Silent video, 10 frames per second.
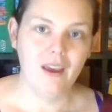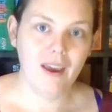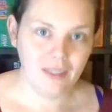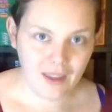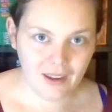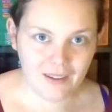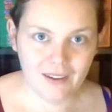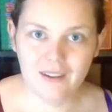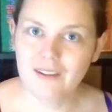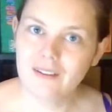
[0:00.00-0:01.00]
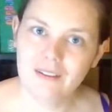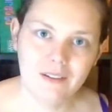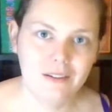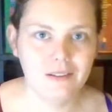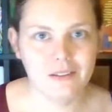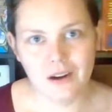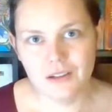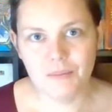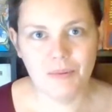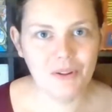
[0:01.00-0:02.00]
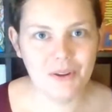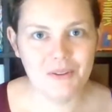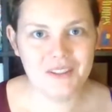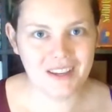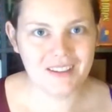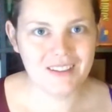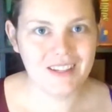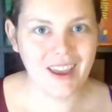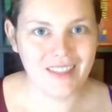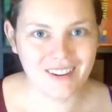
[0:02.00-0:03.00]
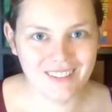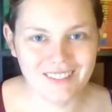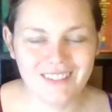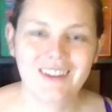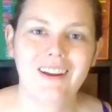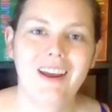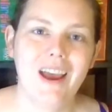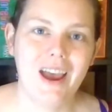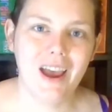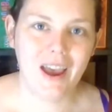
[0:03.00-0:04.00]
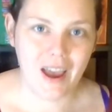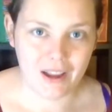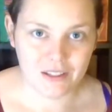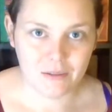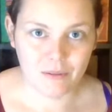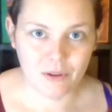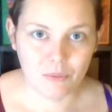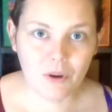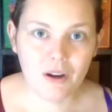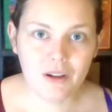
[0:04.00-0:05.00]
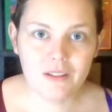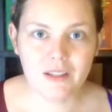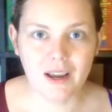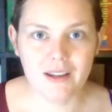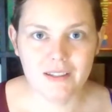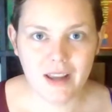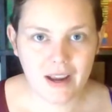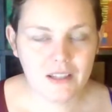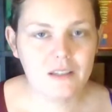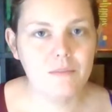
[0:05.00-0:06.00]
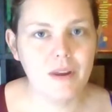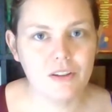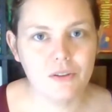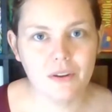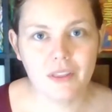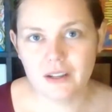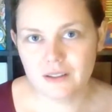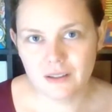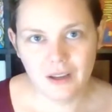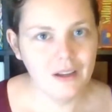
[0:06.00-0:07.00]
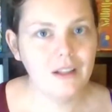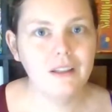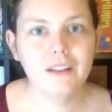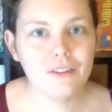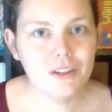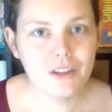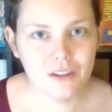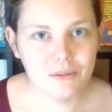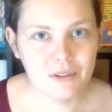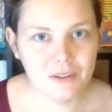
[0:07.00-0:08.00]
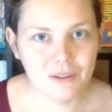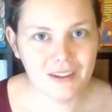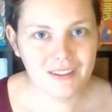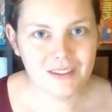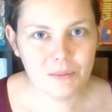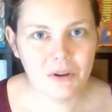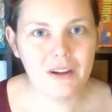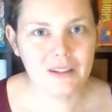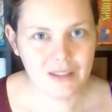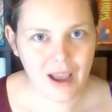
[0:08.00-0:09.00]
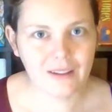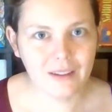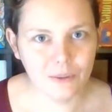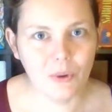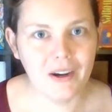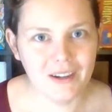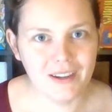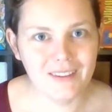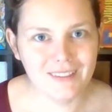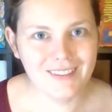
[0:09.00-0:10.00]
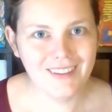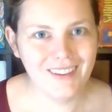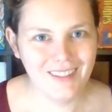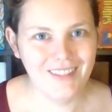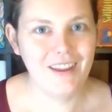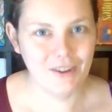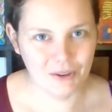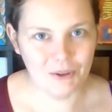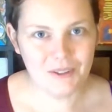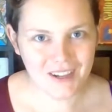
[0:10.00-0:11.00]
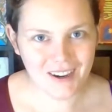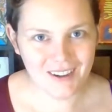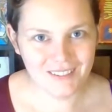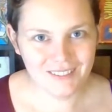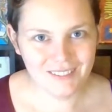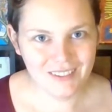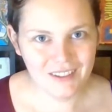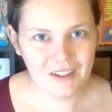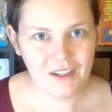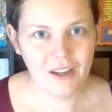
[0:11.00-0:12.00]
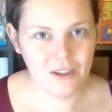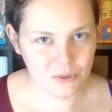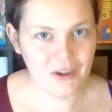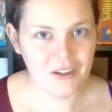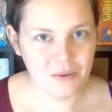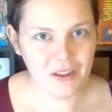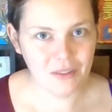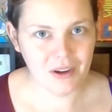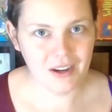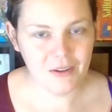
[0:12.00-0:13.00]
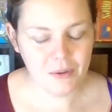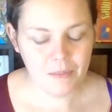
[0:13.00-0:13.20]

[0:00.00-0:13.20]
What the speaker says: And then start to pull those things together. Add some of your words, add text, make sure that it's clear to you when you look at this board exactly what it is that your goals are in 2023.